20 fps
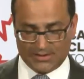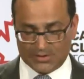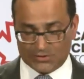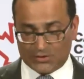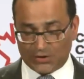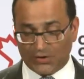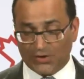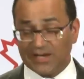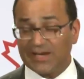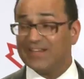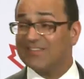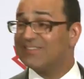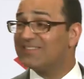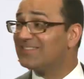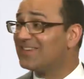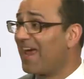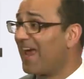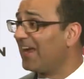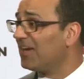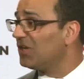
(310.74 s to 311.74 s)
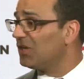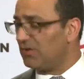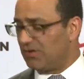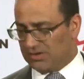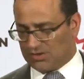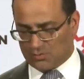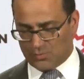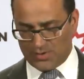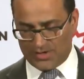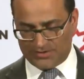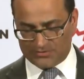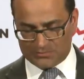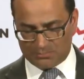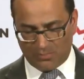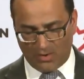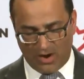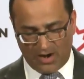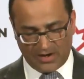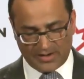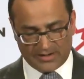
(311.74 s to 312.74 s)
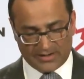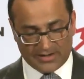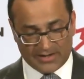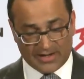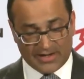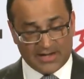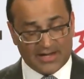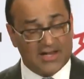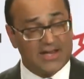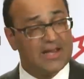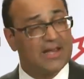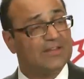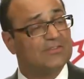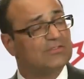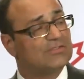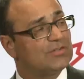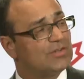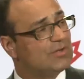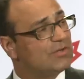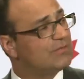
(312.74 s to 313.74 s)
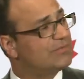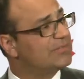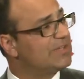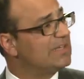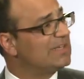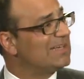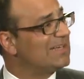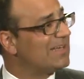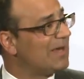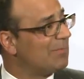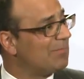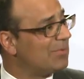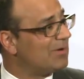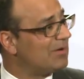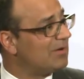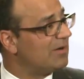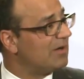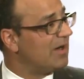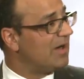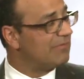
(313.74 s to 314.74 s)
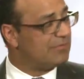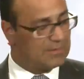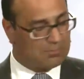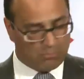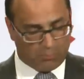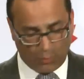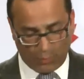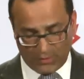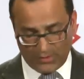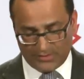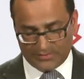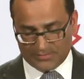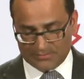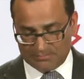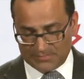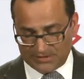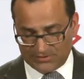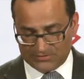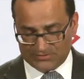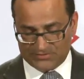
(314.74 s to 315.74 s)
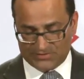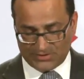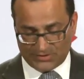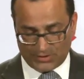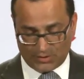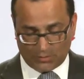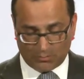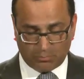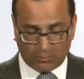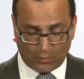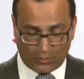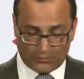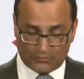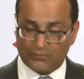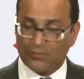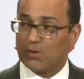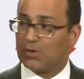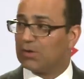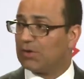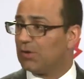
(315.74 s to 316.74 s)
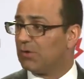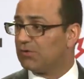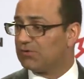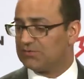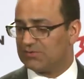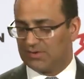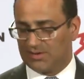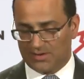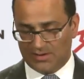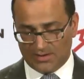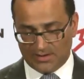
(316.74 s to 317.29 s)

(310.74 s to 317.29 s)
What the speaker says: During his tenure at Queen's Park, he has served in a number of important ministerial portfolios,